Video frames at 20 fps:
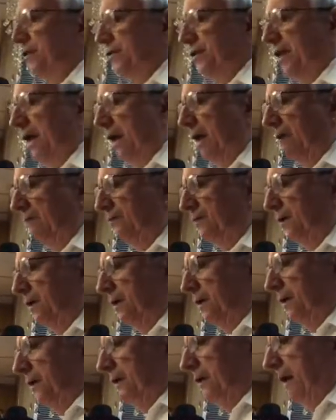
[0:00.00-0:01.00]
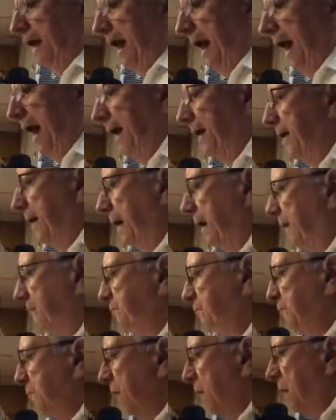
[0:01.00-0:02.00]
this gift. And
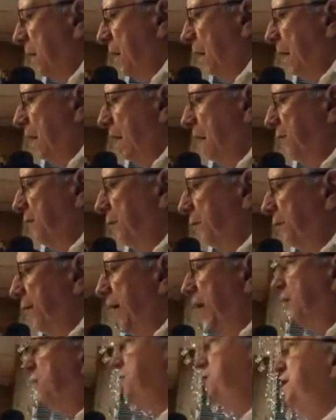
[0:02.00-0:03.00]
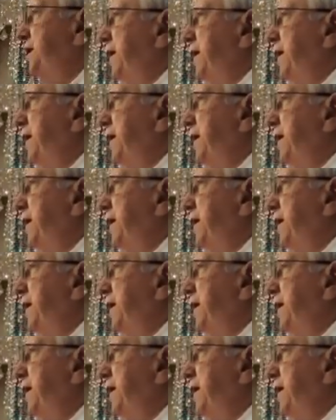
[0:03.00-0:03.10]
we don't